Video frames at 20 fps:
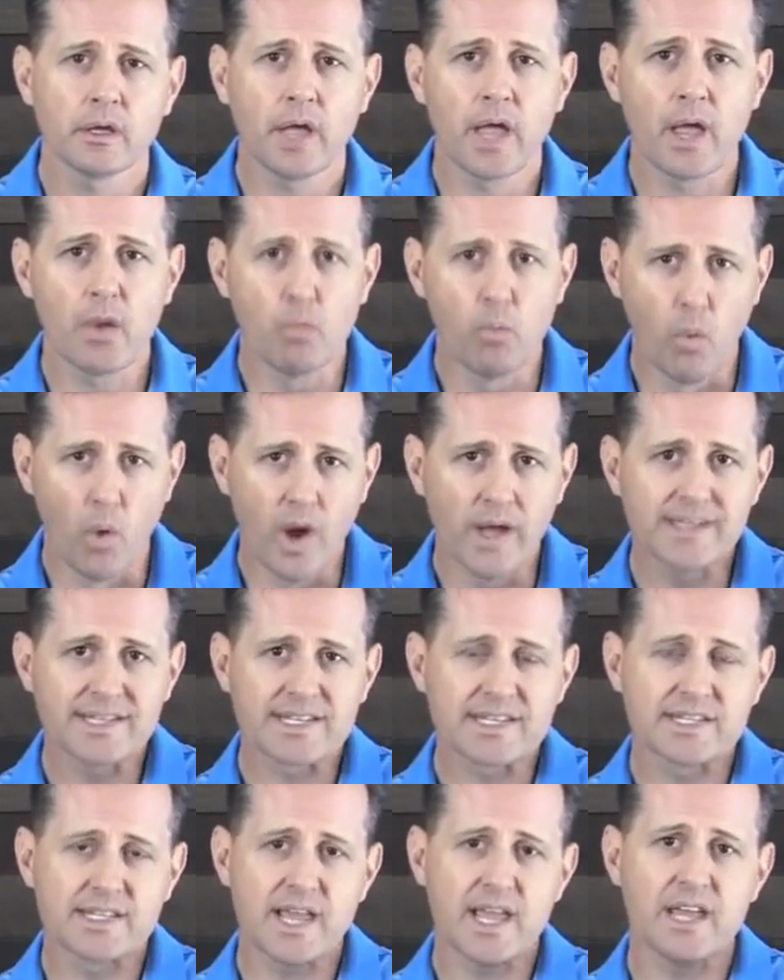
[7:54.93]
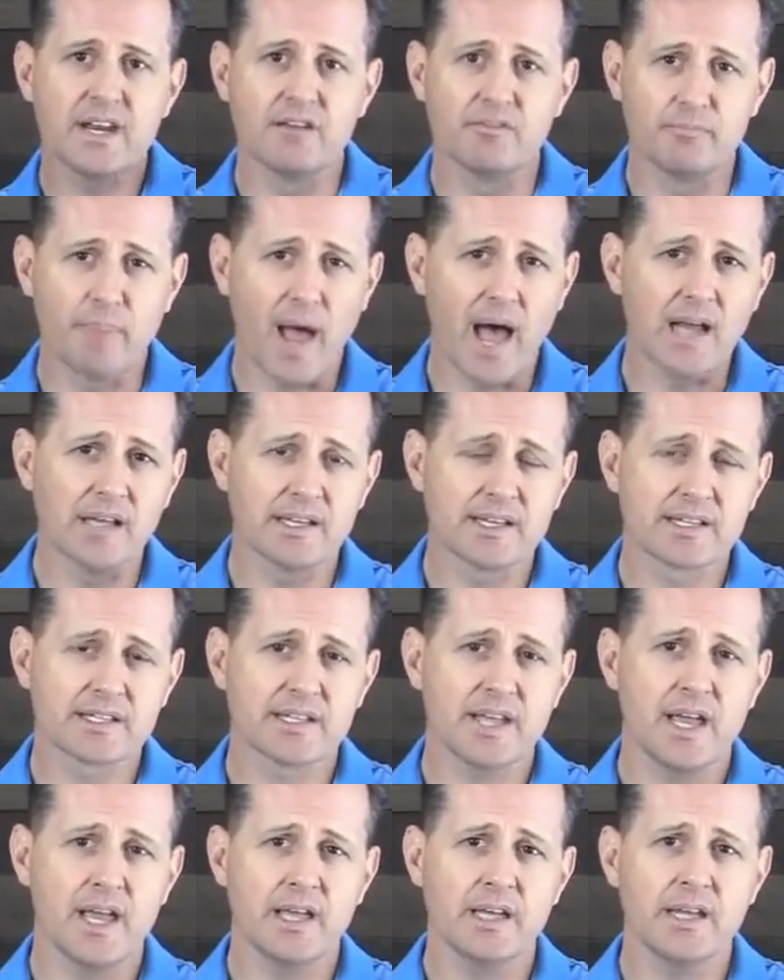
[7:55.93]
a one state of
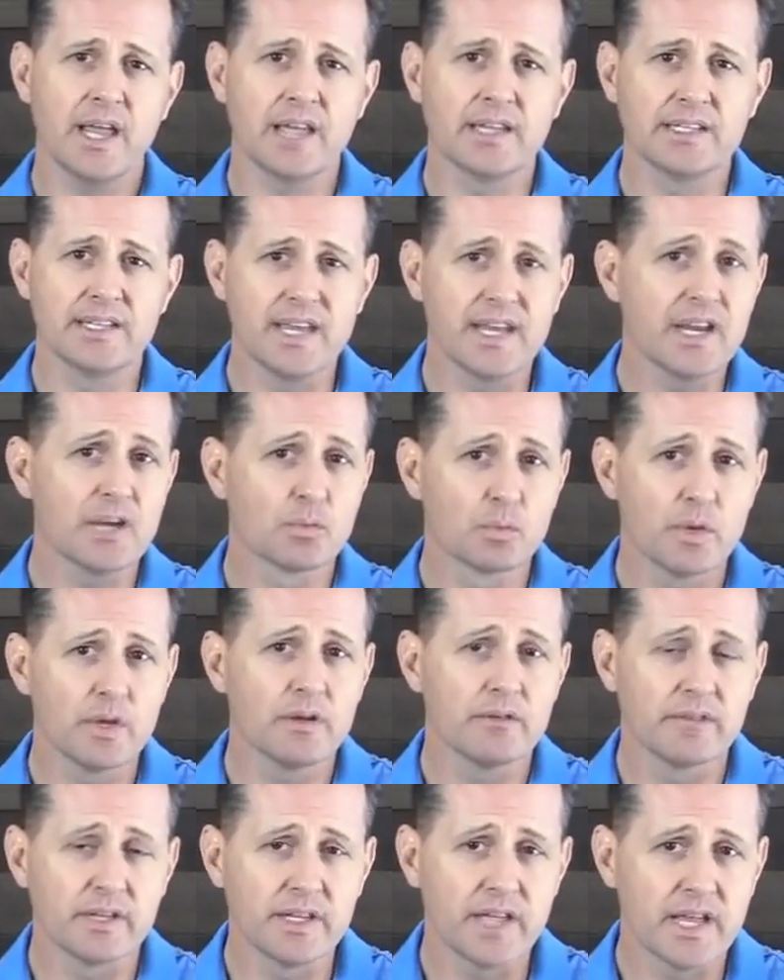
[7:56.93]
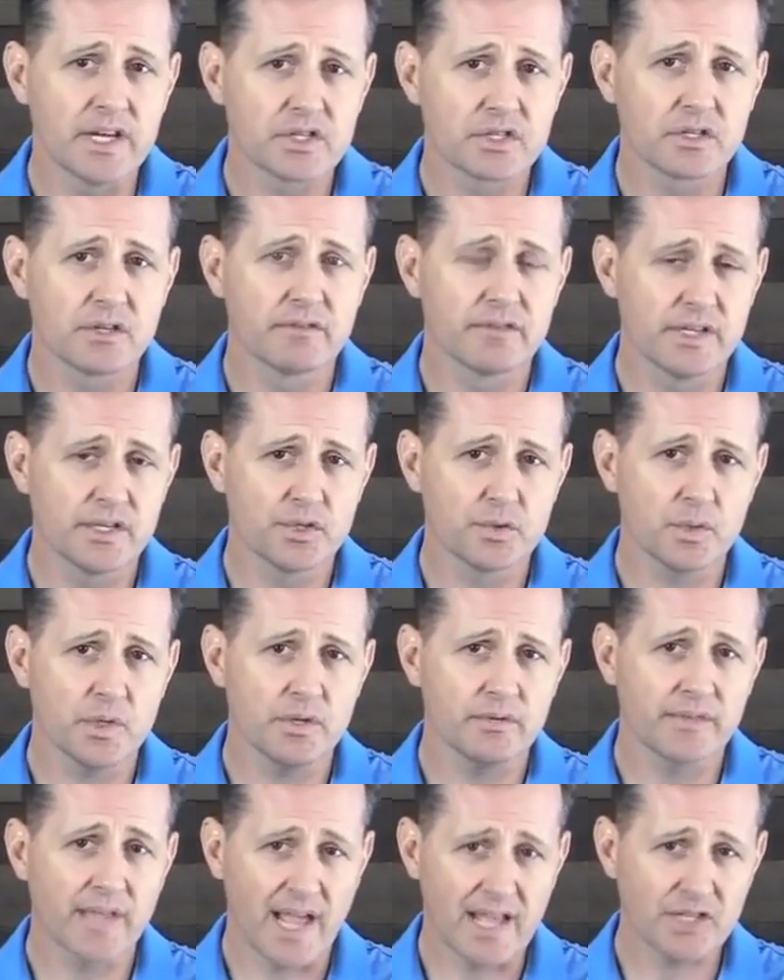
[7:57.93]
Palestine and getting rid of the nation of
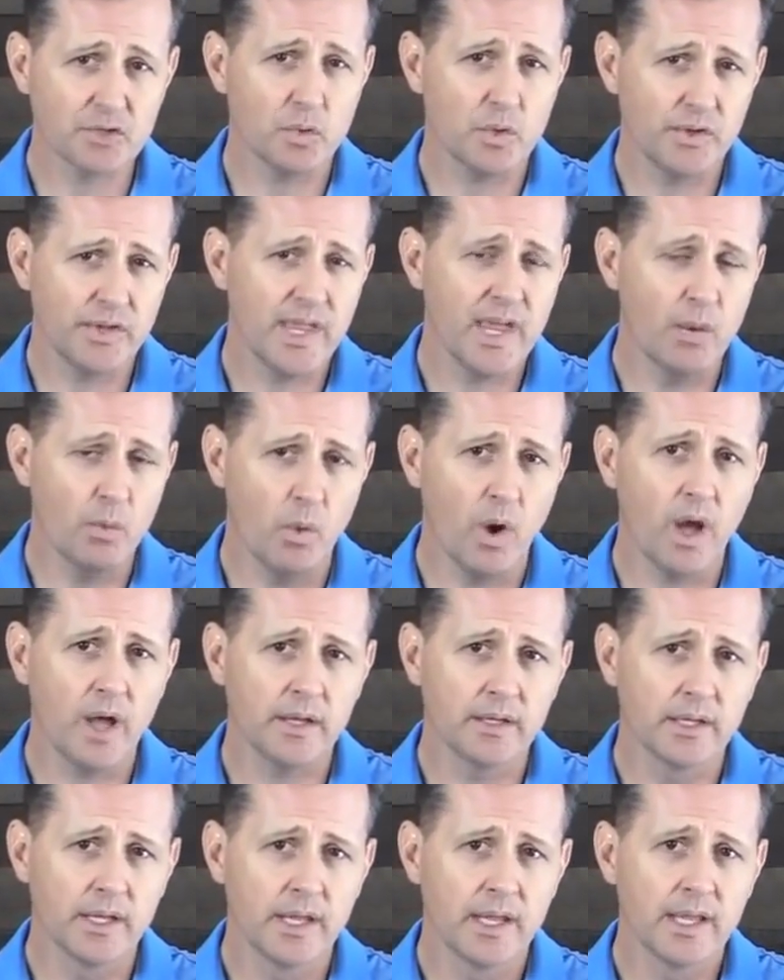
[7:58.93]
Israel? That's what they want?